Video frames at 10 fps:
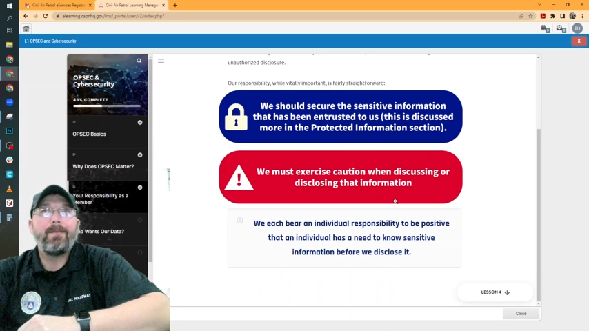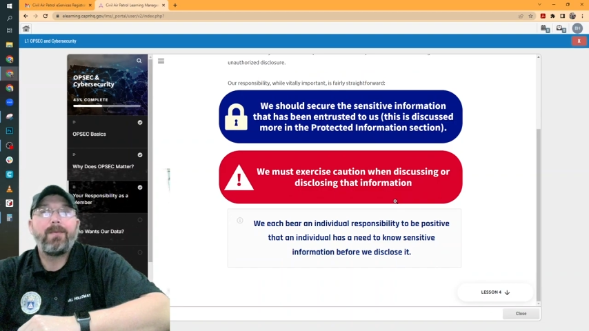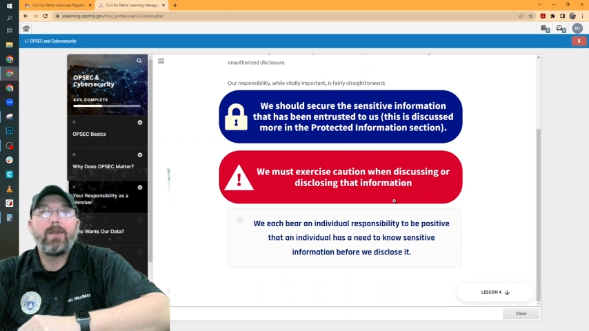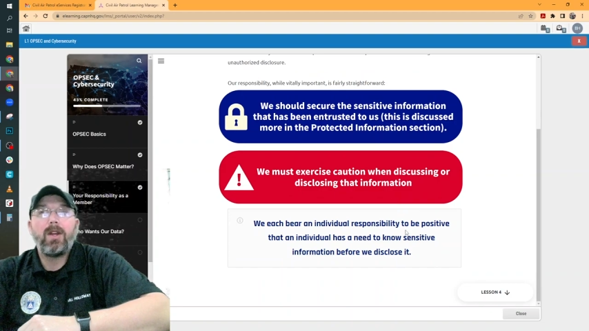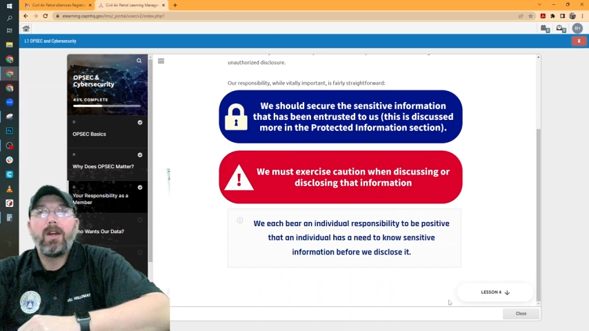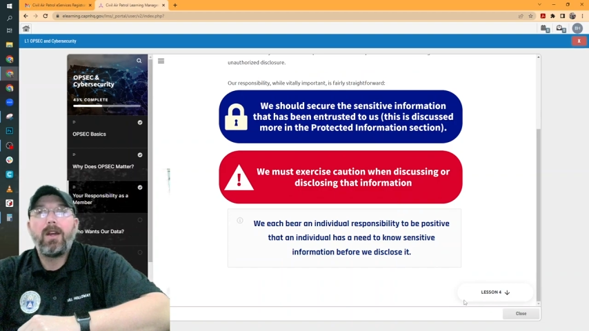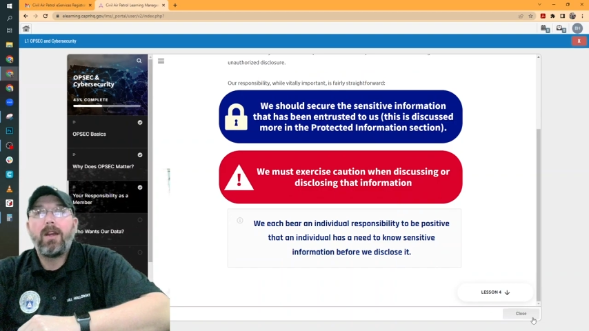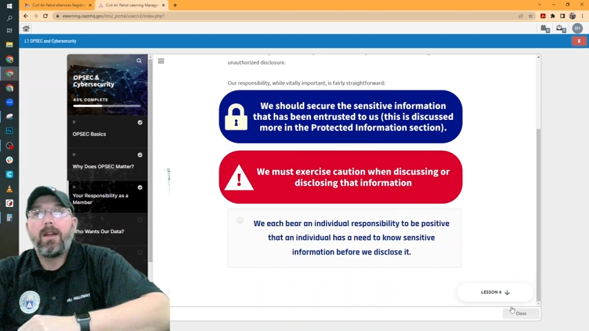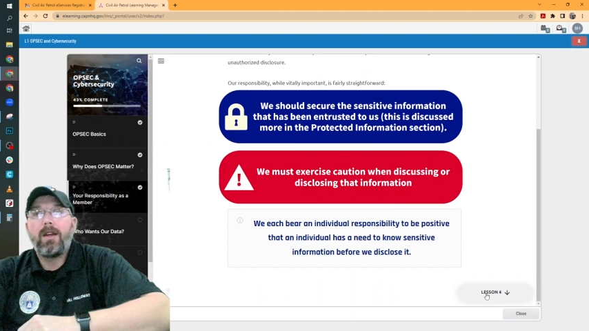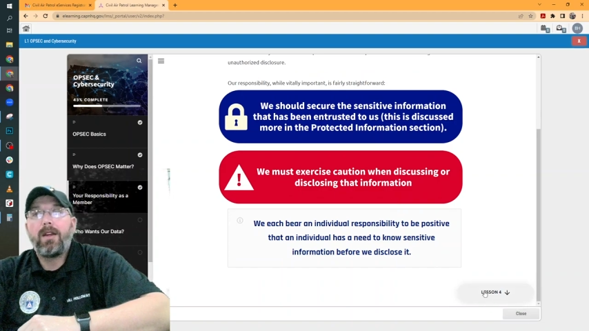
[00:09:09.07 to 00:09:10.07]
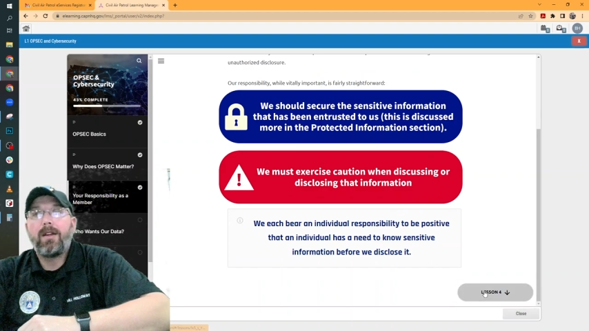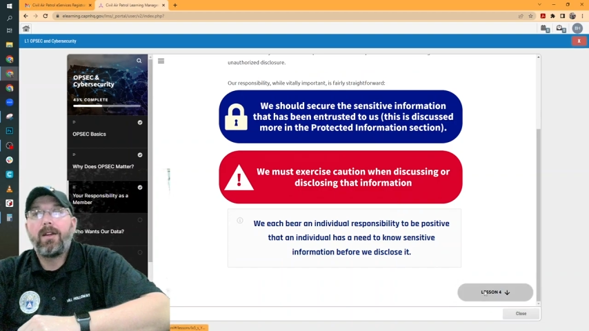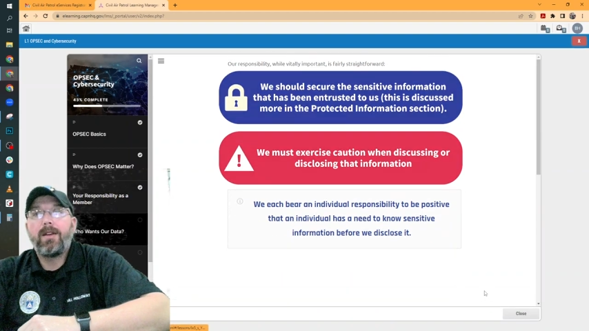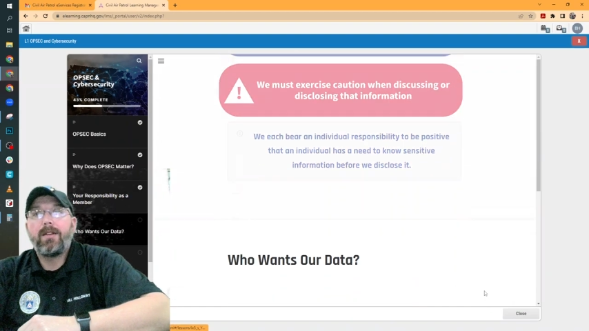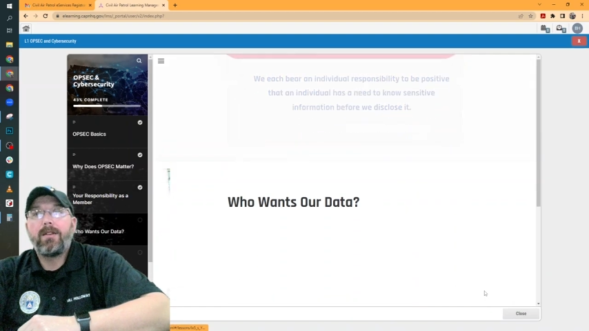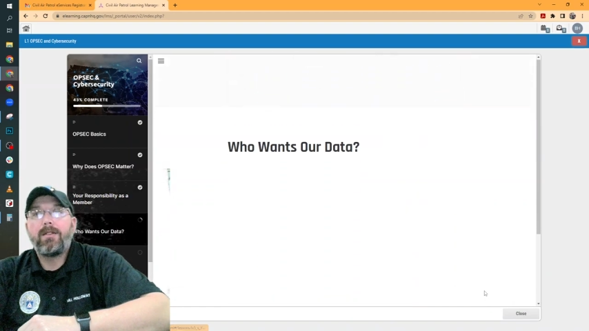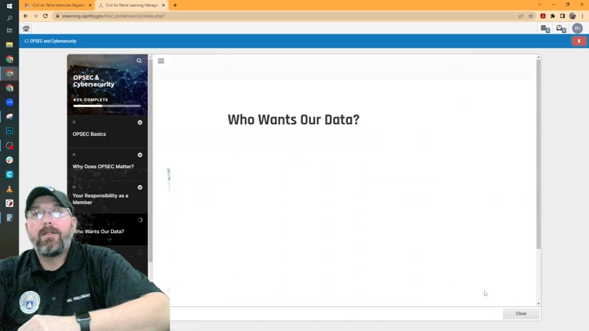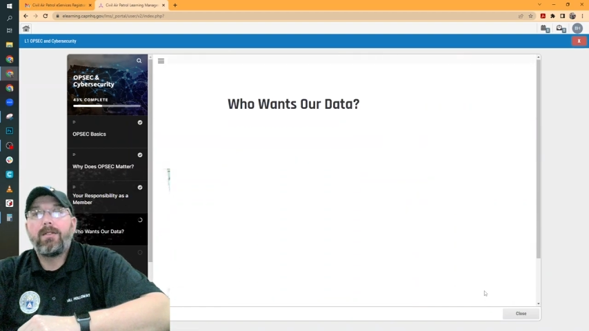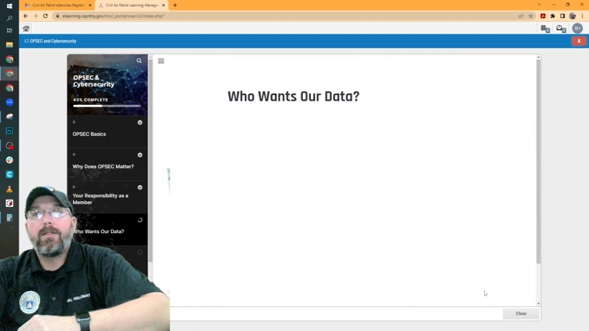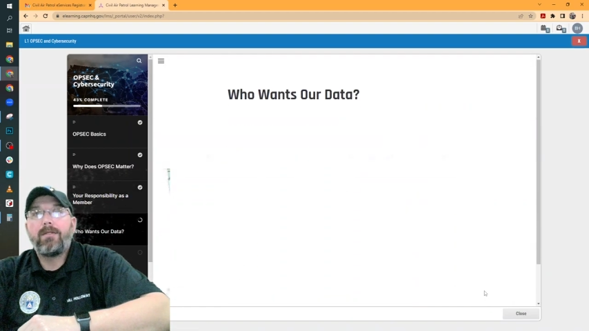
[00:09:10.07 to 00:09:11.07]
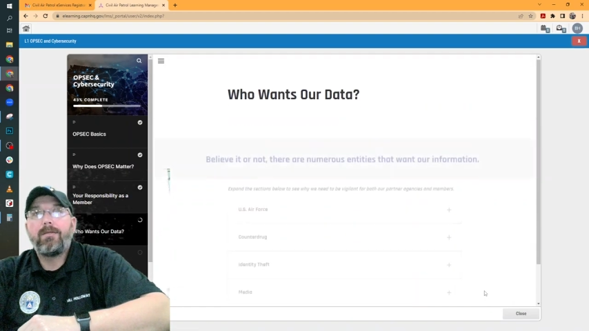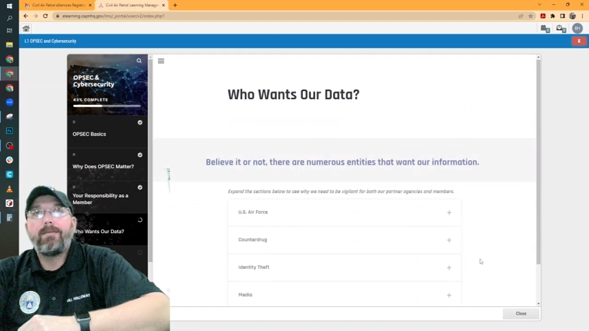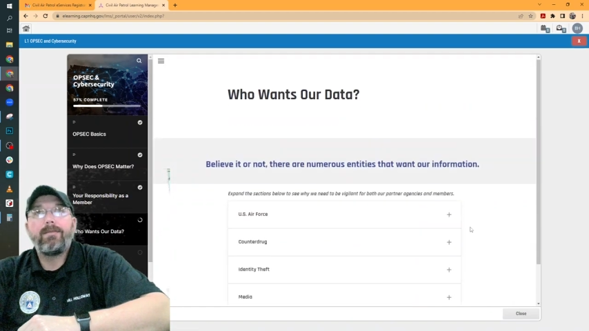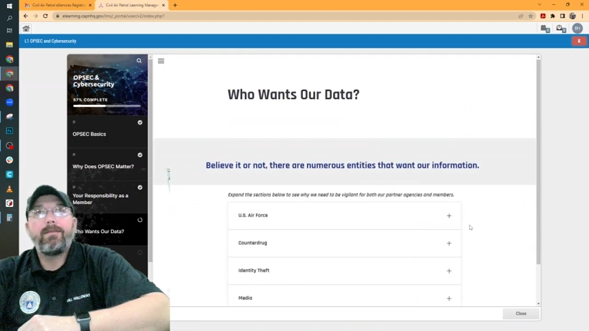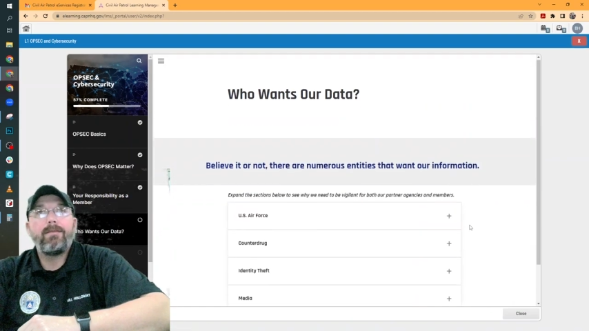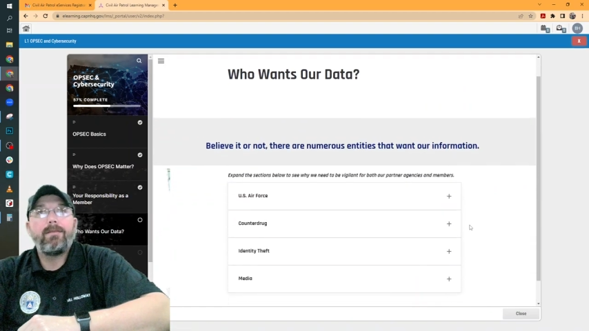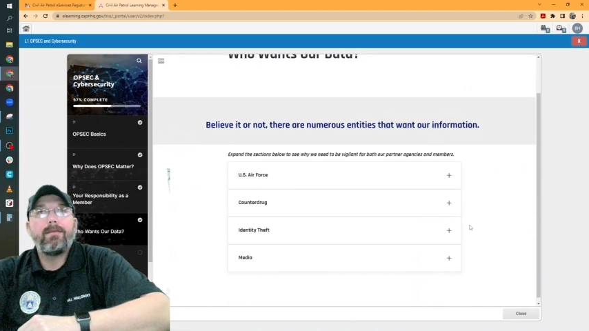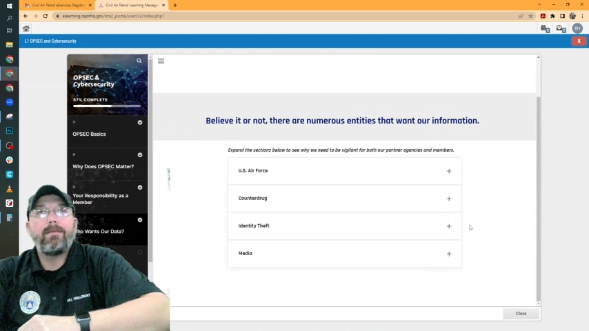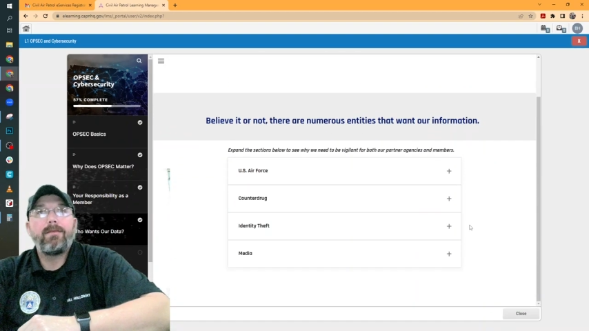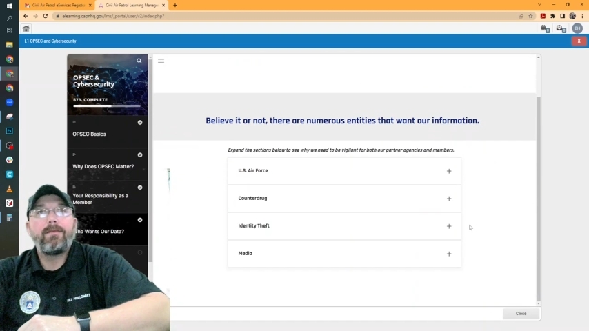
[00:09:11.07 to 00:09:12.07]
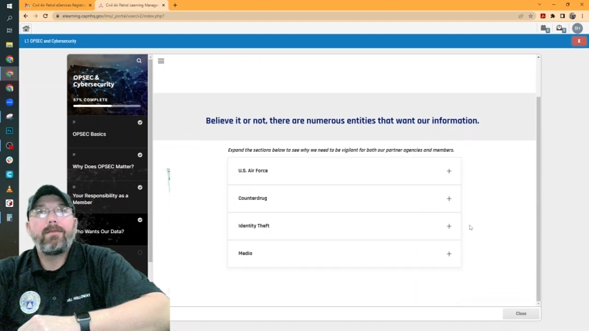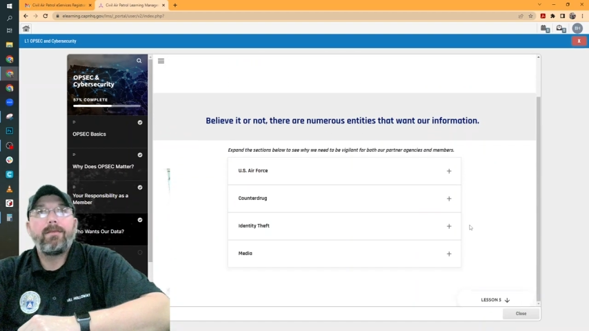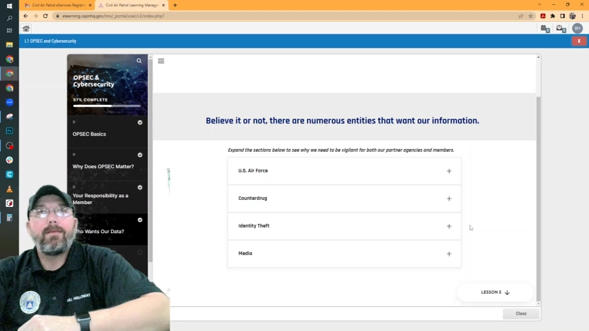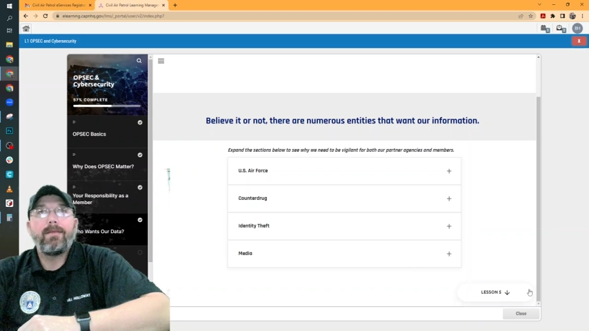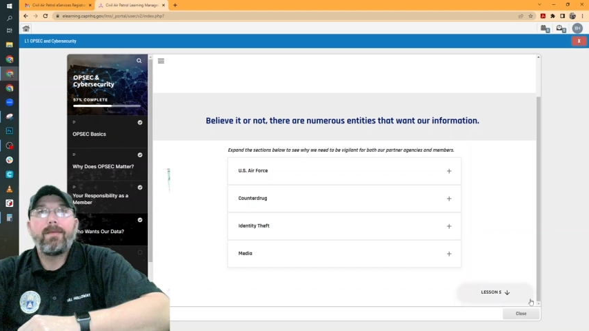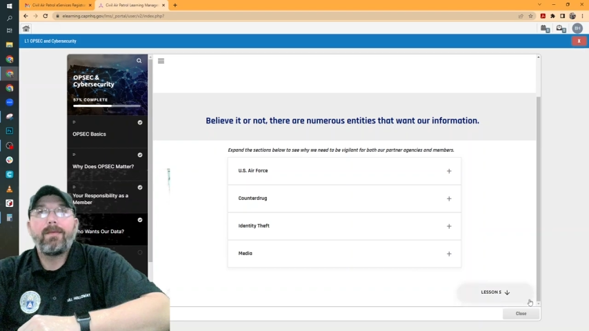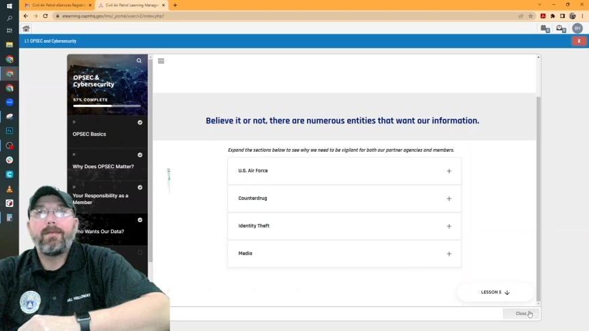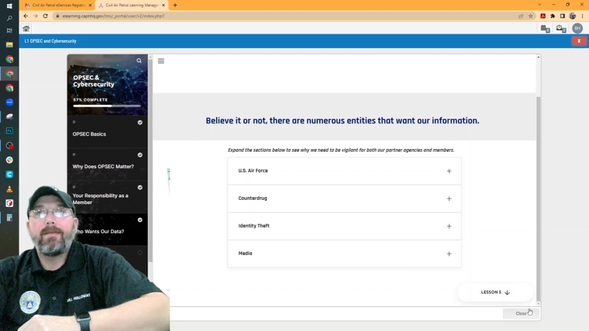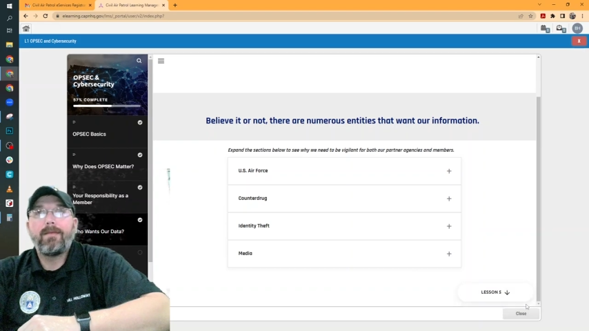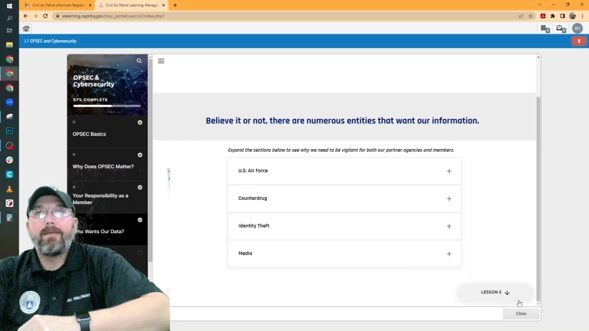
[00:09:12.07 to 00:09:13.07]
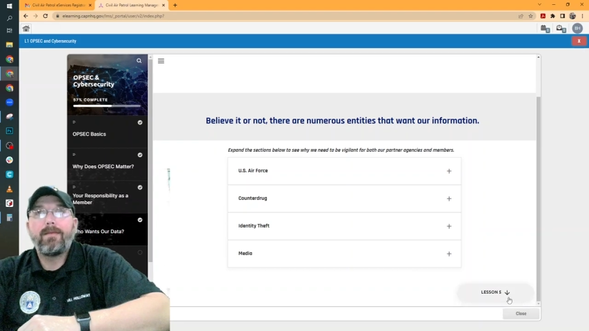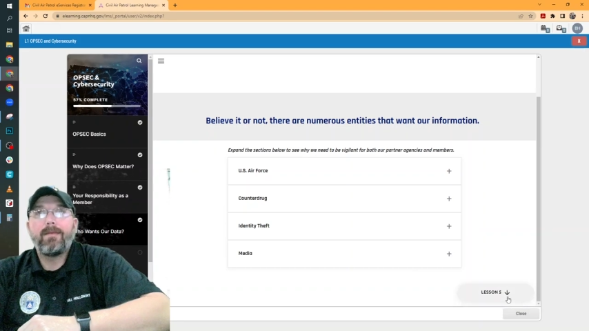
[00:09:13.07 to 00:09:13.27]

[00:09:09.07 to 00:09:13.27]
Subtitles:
Nothing is said.